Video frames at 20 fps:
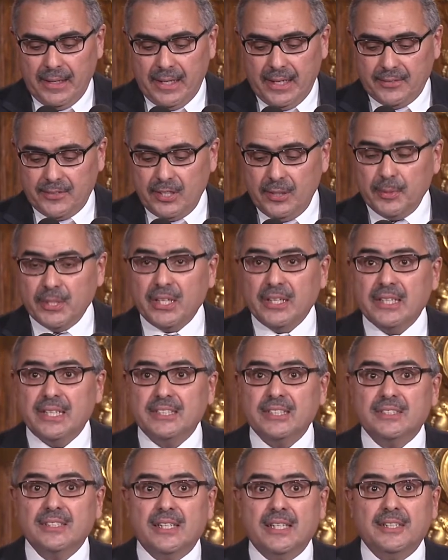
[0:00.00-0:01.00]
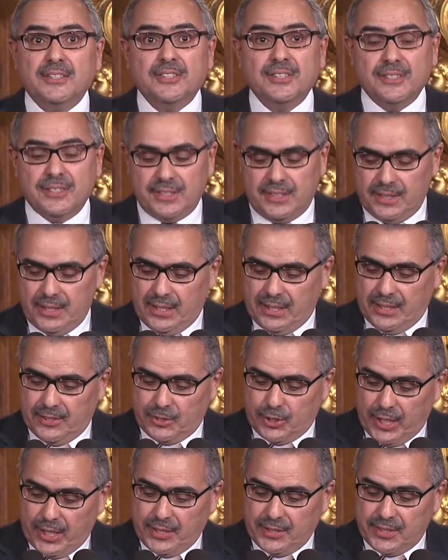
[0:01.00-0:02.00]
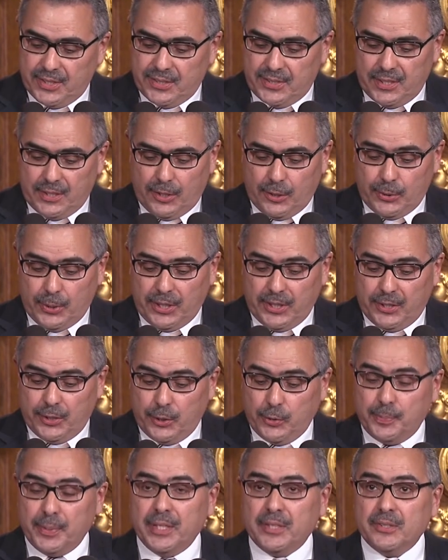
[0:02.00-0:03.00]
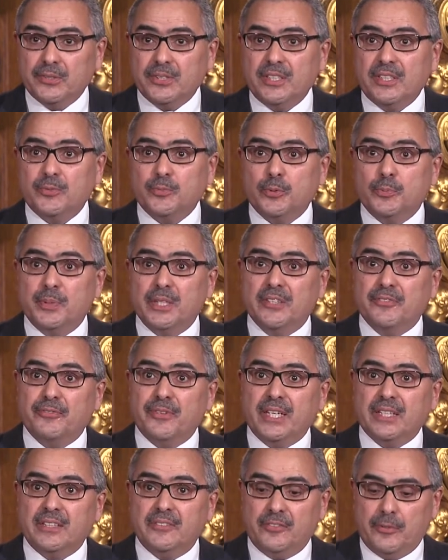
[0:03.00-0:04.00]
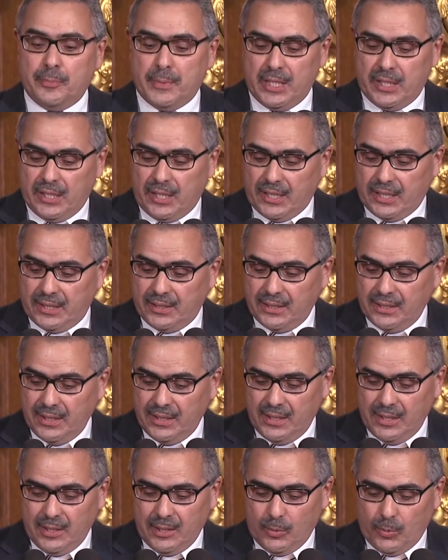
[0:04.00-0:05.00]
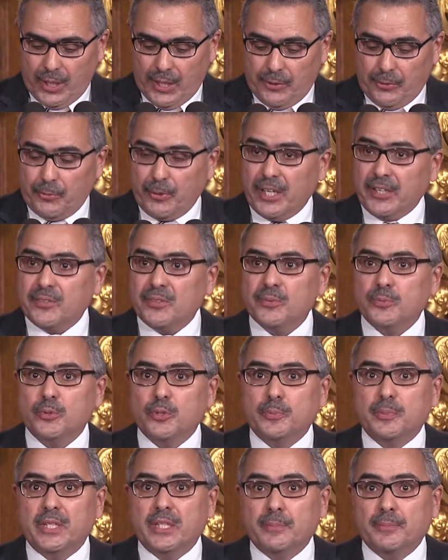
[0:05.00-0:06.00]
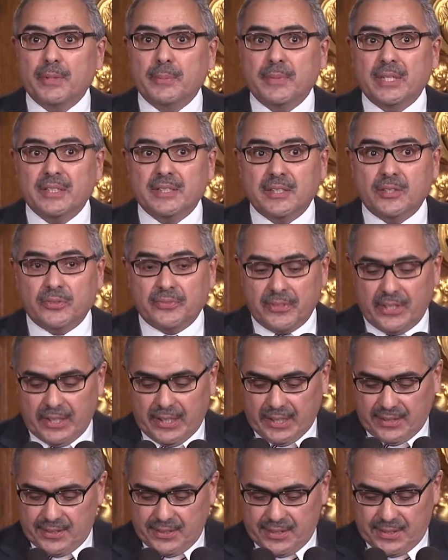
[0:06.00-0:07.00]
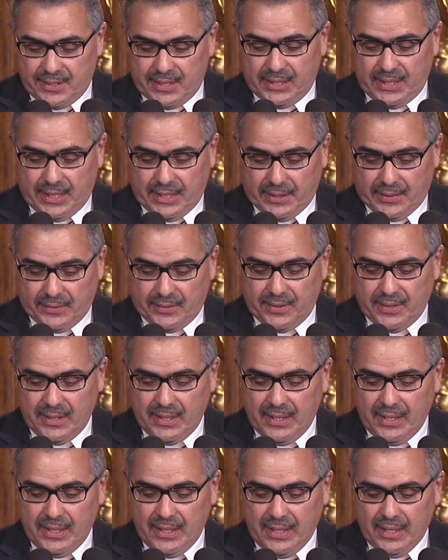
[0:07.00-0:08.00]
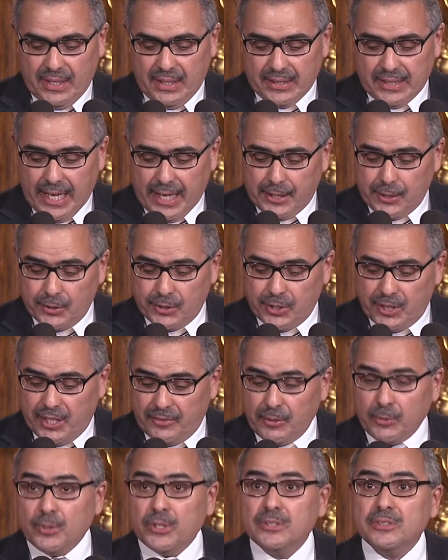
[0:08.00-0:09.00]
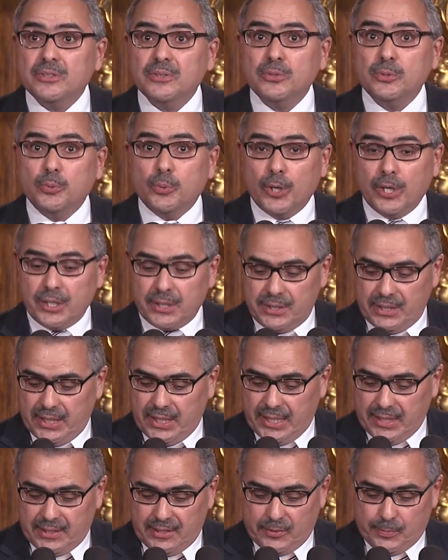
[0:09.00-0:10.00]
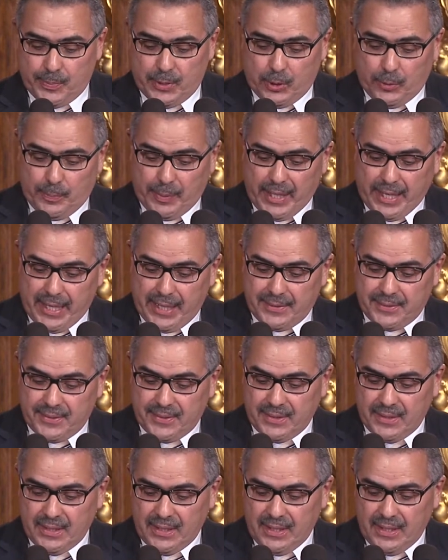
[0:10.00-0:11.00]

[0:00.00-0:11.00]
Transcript: And some of the legislation's uh, changes, including the new penalties, will be effective immediately, while the rest will be implemented over the next 60 days. Thank you to everyone who worked to get this bill passed.